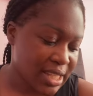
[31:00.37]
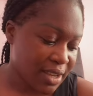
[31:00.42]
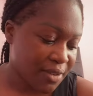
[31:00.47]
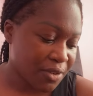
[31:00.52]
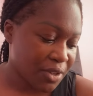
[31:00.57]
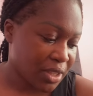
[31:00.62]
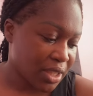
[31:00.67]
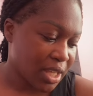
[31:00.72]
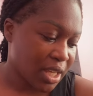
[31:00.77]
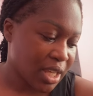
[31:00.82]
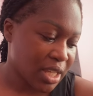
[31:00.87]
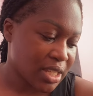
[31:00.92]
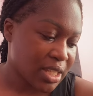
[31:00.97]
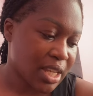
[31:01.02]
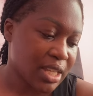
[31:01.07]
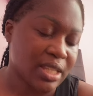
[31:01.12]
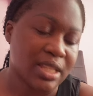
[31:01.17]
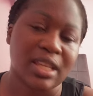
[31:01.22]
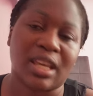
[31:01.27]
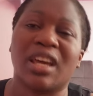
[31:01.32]
everything and
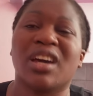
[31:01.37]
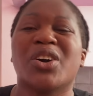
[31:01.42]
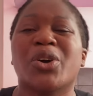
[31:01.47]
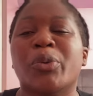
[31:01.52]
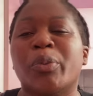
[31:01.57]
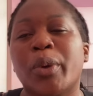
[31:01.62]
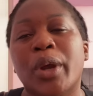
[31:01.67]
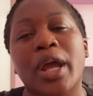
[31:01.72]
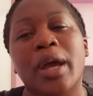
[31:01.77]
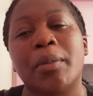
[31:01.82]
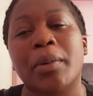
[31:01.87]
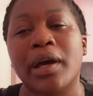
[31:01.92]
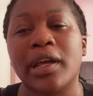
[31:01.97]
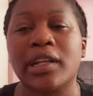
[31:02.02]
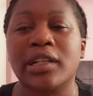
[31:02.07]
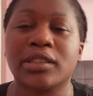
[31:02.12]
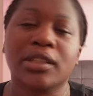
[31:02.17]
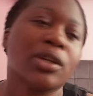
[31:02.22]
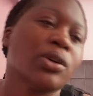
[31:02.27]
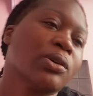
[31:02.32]
just say, oh, pray about
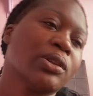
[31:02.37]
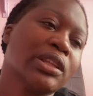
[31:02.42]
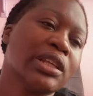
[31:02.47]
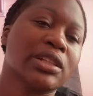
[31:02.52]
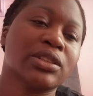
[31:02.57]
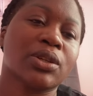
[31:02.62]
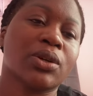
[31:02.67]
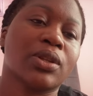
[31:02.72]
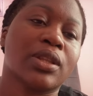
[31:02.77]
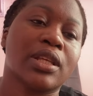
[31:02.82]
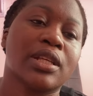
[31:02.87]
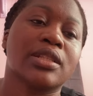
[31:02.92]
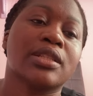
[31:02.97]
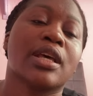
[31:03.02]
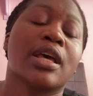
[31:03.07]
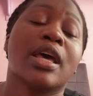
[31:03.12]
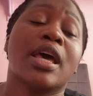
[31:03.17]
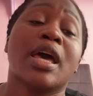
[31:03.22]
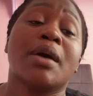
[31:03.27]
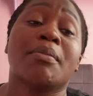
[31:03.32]
it, oh, this, oh, this,
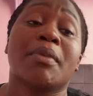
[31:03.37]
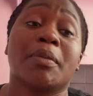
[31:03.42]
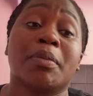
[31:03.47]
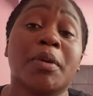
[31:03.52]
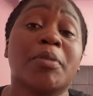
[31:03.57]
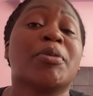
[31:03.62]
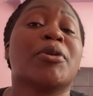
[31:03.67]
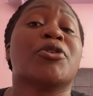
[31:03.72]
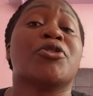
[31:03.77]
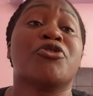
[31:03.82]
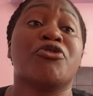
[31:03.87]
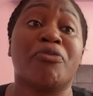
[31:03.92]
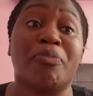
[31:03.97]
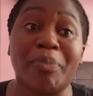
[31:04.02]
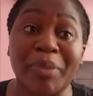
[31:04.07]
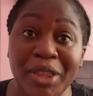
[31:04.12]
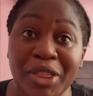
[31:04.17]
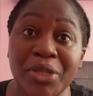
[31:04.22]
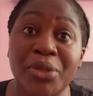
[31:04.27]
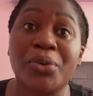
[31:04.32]
but people who've
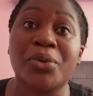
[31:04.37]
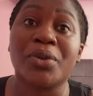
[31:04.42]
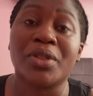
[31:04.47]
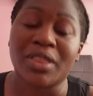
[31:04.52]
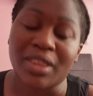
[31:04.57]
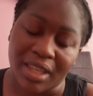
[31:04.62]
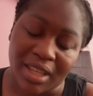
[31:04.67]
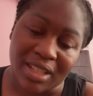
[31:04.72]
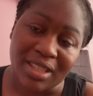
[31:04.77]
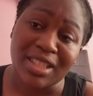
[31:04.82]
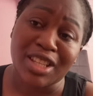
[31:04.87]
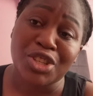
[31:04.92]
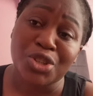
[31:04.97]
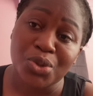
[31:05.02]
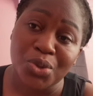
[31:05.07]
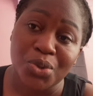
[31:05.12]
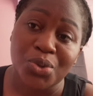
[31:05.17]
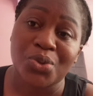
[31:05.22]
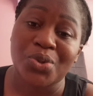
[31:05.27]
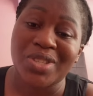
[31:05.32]
been through things and
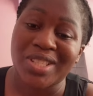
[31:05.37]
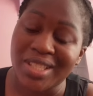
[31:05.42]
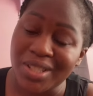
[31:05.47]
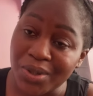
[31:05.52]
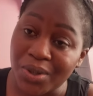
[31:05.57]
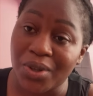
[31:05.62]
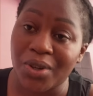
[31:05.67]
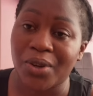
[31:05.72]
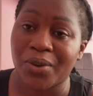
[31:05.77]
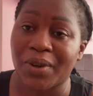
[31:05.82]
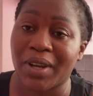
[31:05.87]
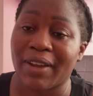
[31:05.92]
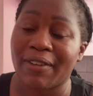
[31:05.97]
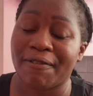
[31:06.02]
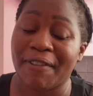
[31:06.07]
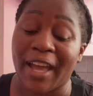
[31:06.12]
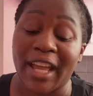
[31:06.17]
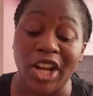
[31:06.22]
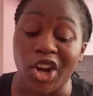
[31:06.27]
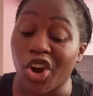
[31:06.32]
choose to still
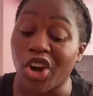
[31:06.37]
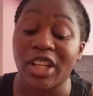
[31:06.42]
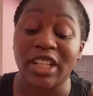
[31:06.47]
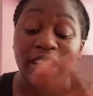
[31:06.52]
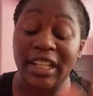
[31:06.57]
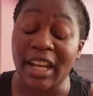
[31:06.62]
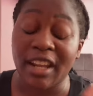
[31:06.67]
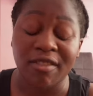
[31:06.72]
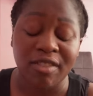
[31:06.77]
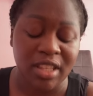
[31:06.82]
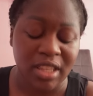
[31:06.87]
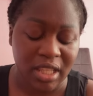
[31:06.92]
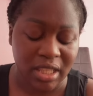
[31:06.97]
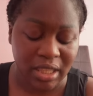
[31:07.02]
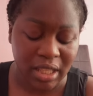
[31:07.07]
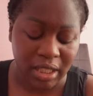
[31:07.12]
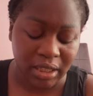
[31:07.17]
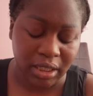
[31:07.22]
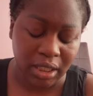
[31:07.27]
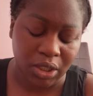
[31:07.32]
glorify God in everything
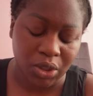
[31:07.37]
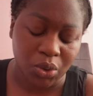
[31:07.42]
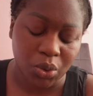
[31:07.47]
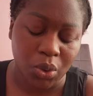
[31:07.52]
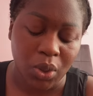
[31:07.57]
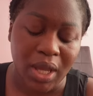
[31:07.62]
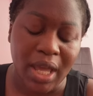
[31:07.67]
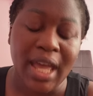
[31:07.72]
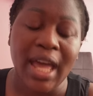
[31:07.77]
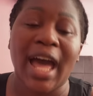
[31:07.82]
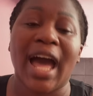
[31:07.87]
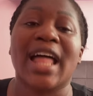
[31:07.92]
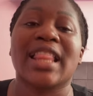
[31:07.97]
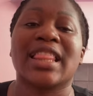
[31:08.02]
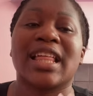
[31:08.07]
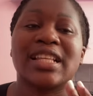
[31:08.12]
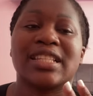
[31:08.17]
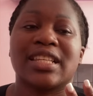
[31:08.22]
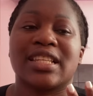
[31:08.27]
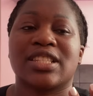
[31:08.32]
that they do. And
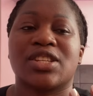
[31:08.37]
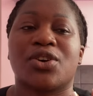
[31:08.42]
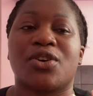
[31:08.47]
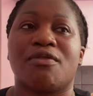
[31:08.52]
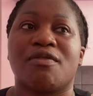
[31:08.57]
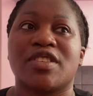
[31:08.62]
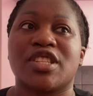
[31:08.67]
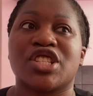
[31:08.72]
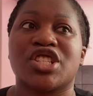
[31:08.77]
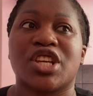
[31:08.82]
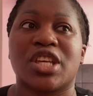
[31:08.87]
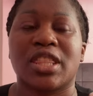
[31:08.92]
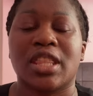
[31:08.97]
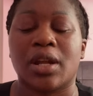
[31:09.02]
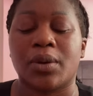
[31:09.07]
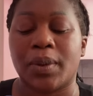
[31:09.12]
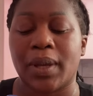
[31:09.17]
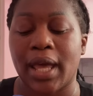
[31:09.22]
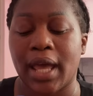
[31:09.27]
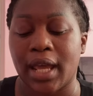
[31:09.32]
that's just a conversation
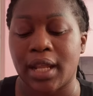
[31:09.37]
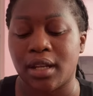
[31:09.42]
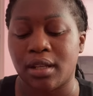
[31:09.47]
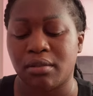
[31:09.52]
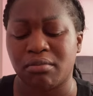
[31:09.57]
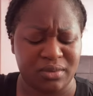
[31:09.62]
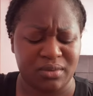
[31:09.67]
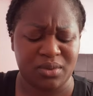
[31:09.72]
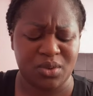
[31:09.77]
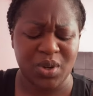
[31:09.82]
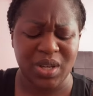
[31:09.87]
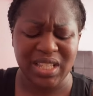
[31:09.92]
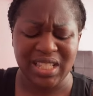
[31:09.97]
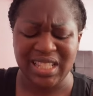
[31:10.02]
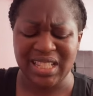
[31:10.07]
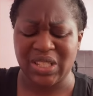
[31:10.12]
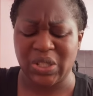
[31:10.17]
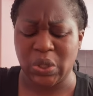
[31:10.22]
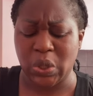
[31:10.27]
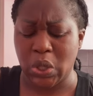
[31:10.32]
that we had. Why is
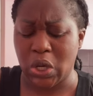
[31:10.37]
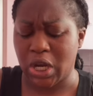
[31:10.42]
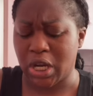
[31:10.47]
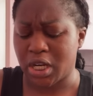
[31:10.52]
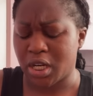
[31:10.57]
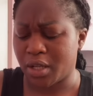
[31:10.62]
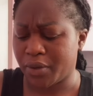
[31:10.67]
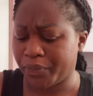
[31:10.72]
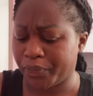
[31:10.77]
it so hard?